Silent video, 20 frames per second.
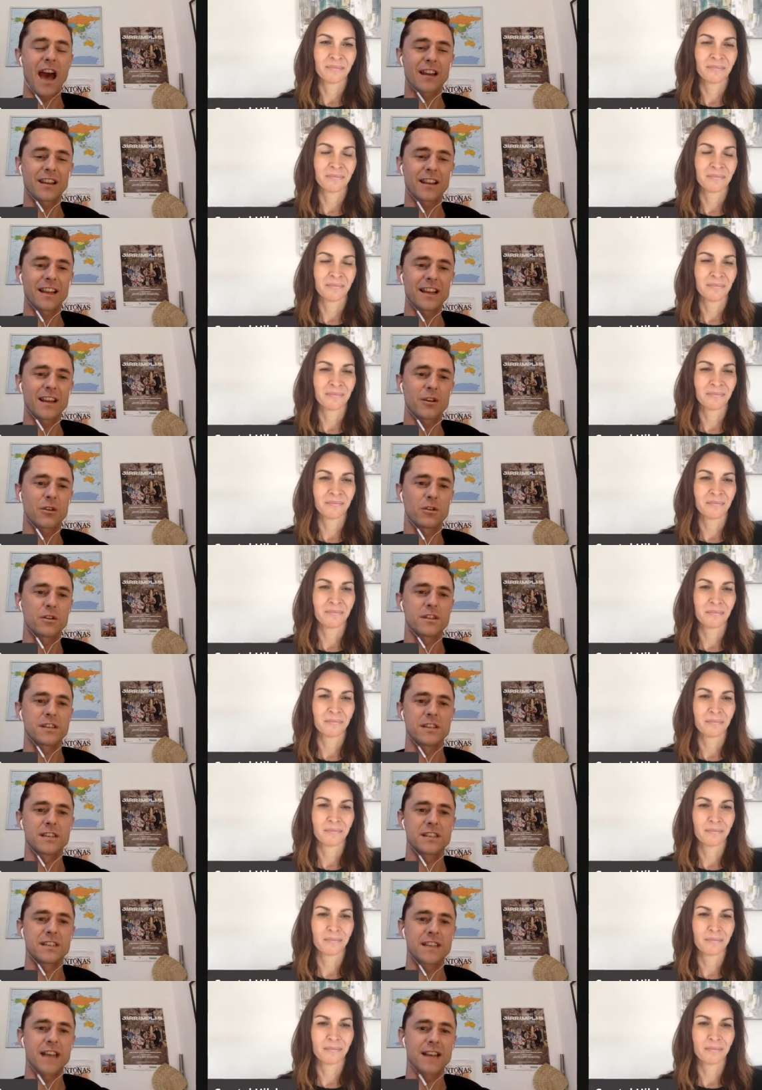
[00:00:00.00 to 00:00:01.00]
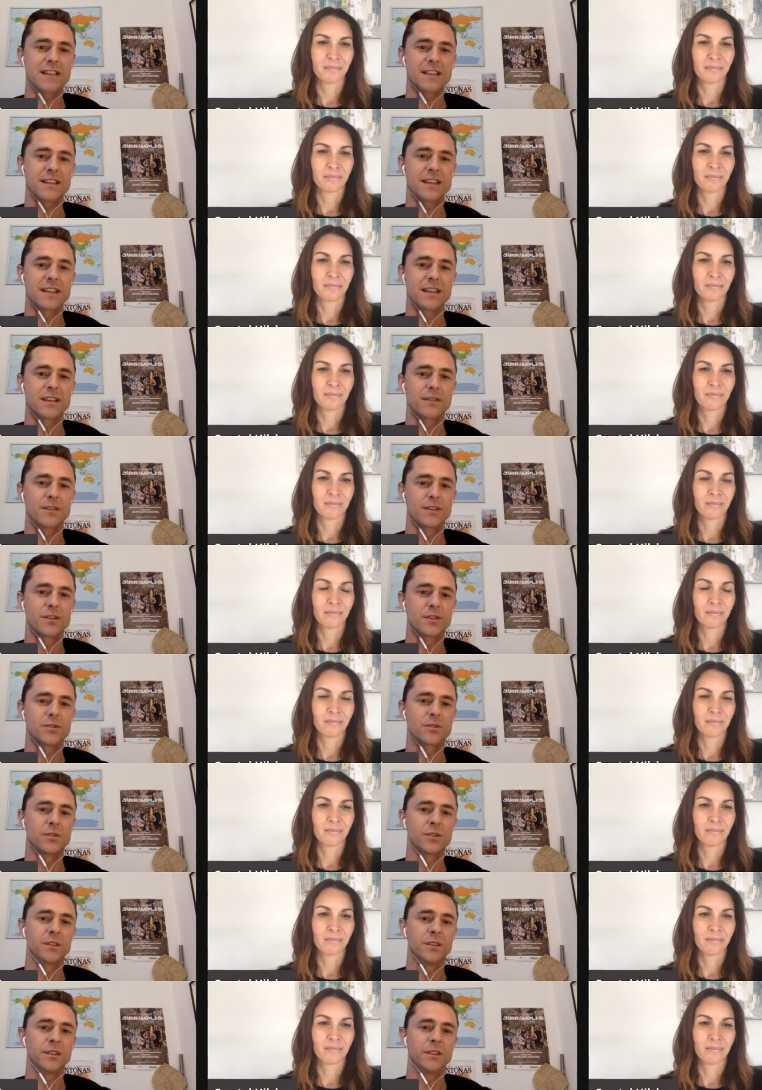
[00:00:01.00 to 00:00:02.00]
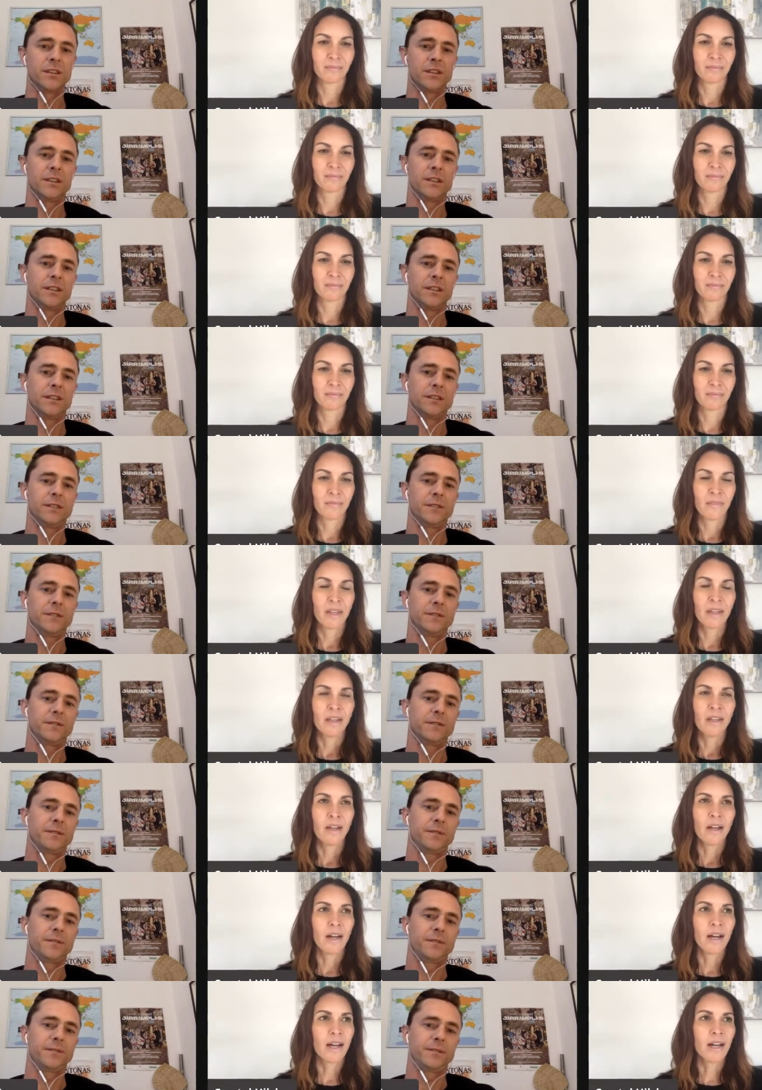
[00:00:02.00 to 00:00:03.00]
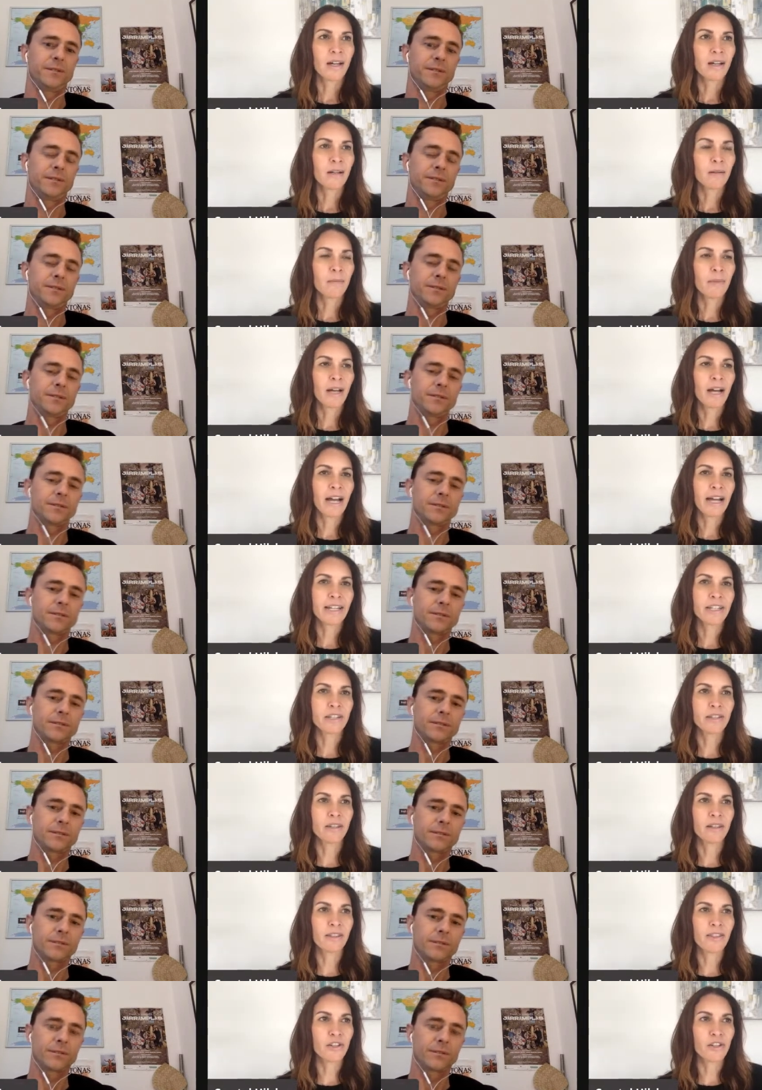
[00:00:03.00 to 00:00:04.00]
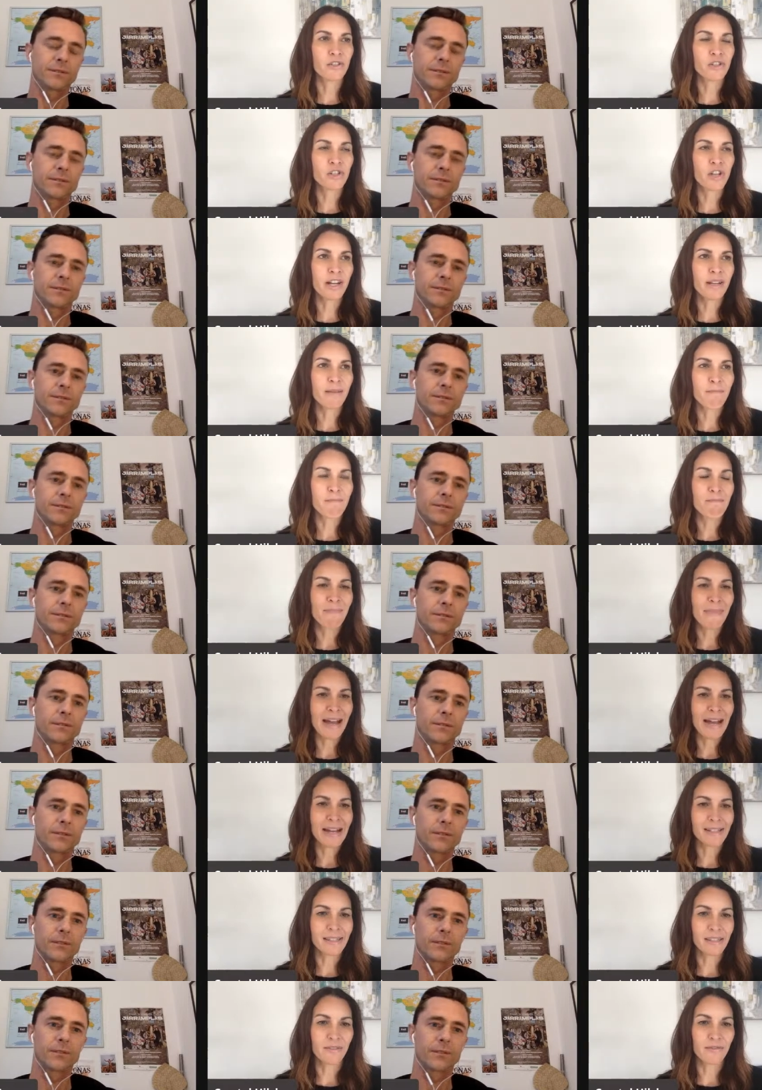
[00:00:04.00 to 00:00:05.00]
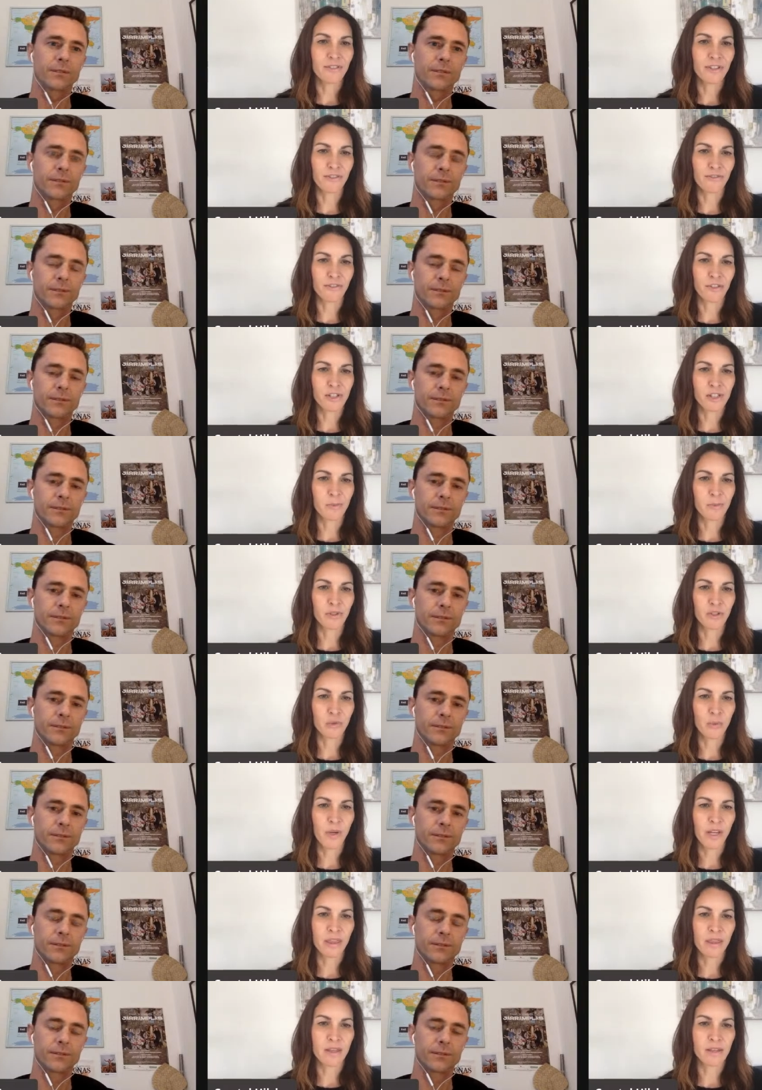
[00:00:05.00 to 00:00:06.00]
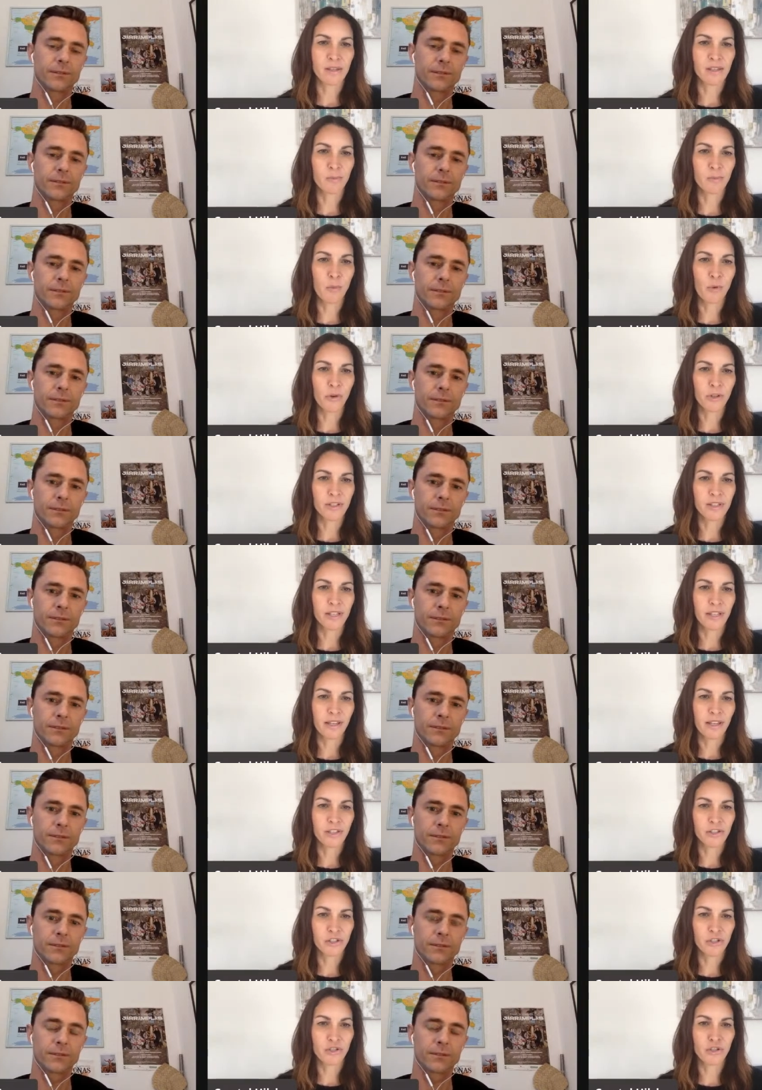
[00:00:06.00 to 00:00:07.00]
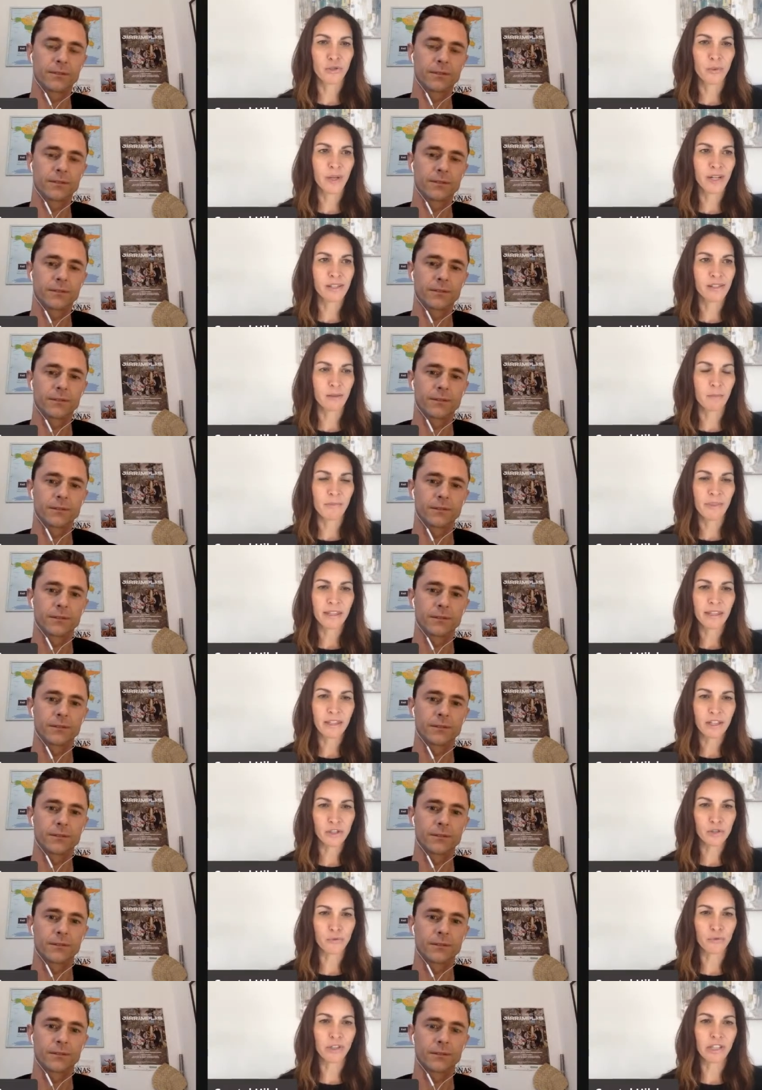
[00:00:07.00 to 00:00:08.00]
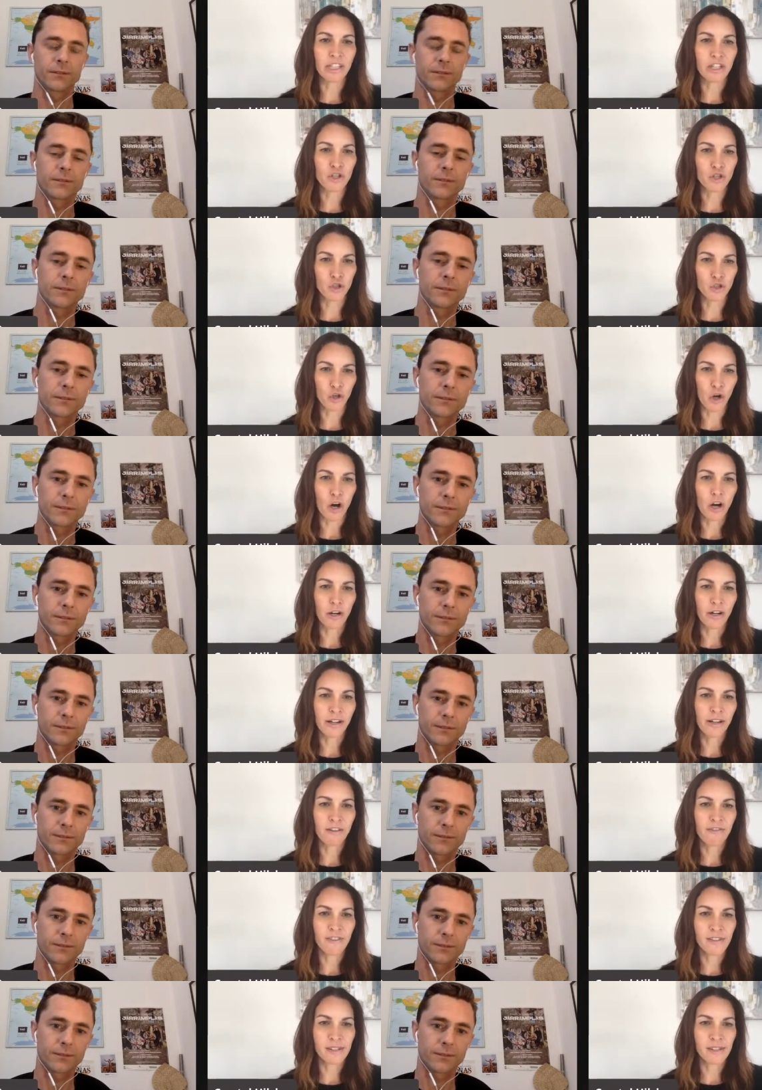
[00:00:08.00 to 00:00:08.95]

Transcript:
Speaker 1: the athlete, or is it just down to the individual?
Speaker 2: Um, I there's not a massive difference between the sports unless you're doing something that's really jarring